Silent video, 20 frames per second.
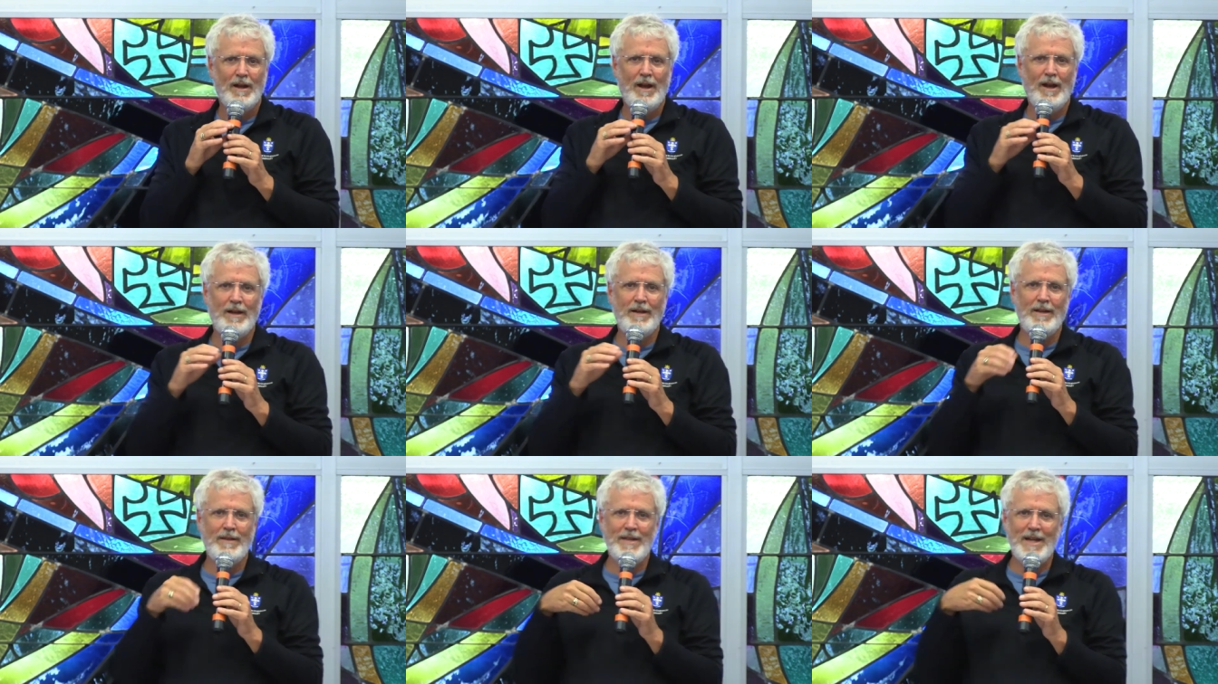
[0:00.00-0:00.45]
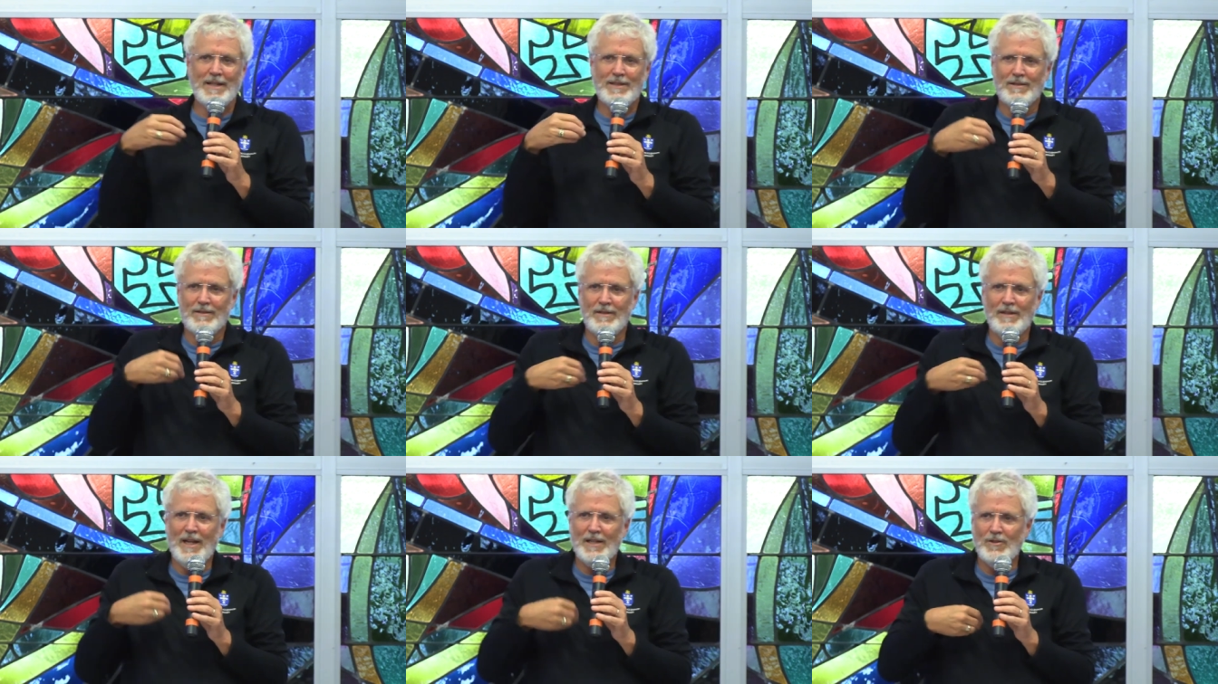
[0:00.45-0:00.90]
And and
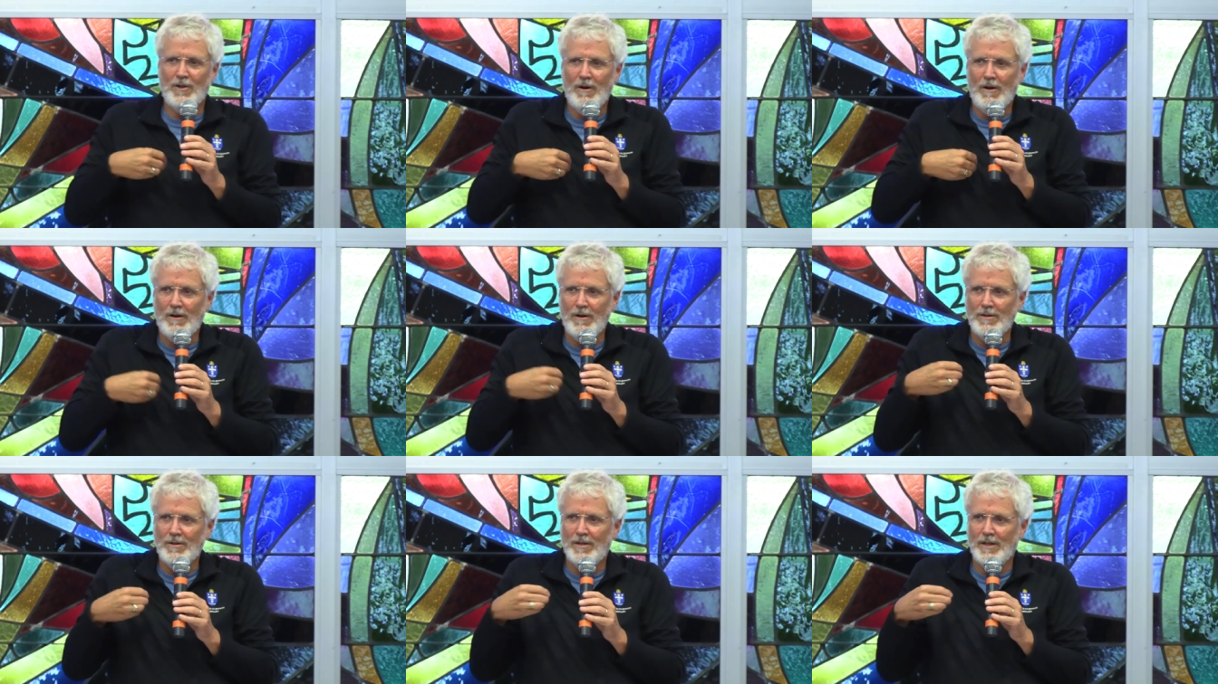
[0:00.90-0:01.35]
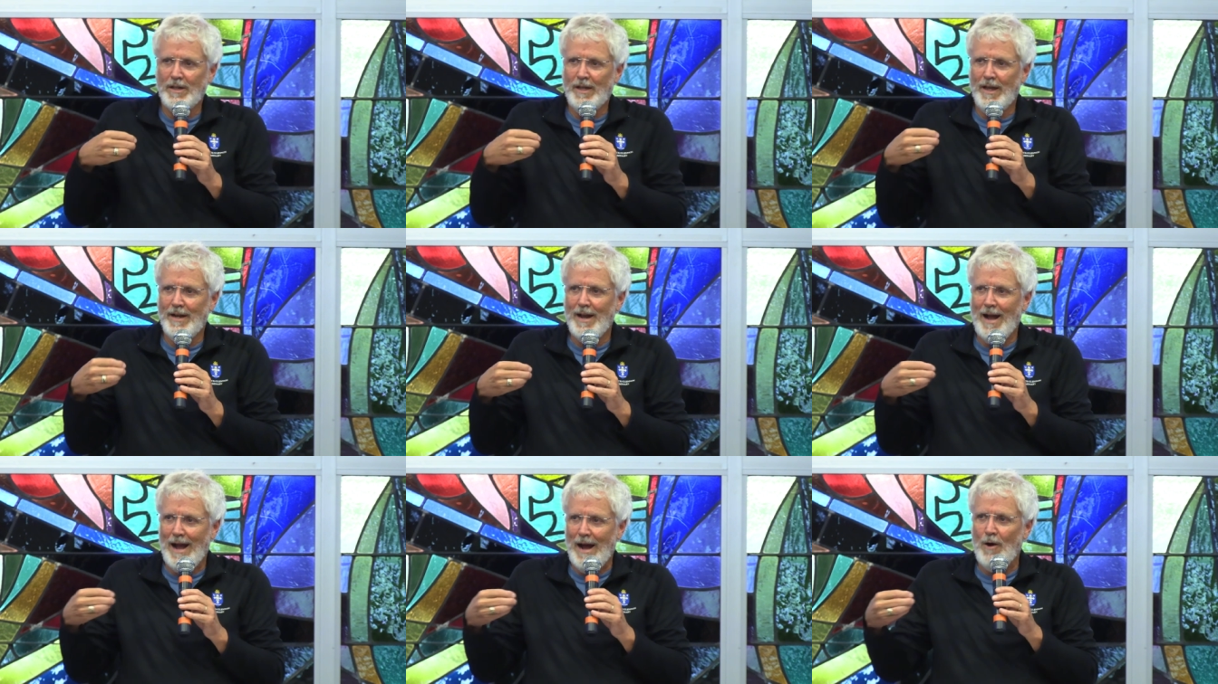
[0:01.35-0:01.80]
that's that's hard to
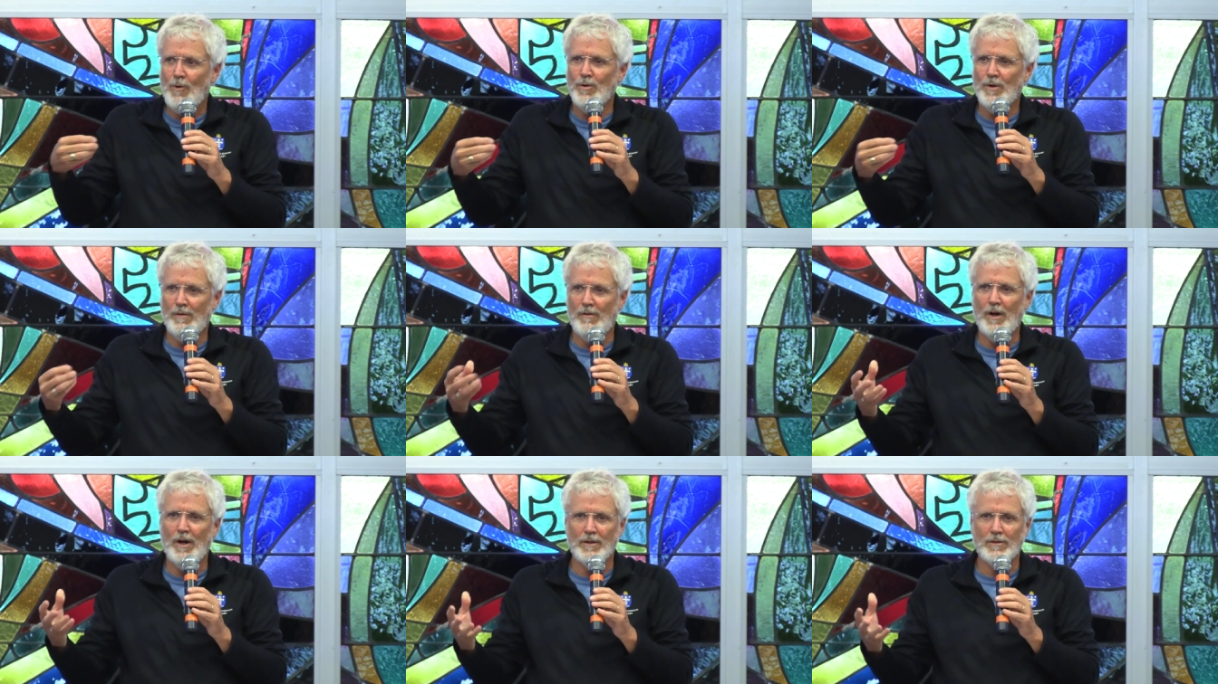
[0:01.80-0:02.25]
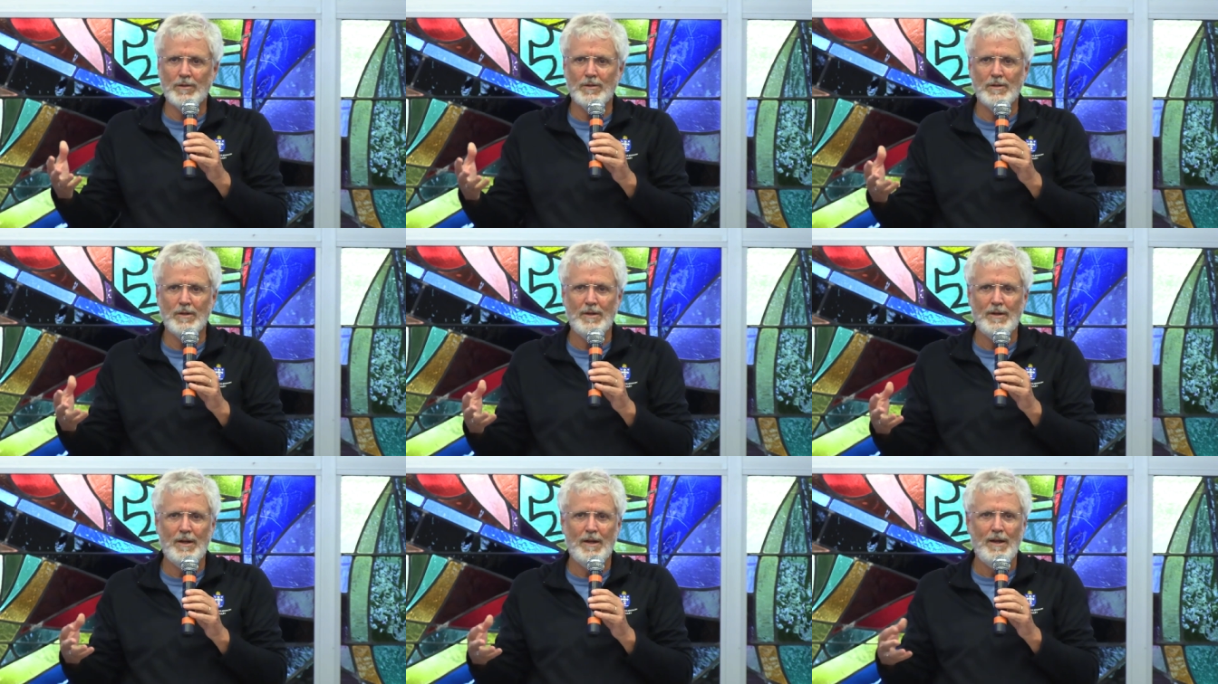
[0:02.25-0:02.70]
get out of us.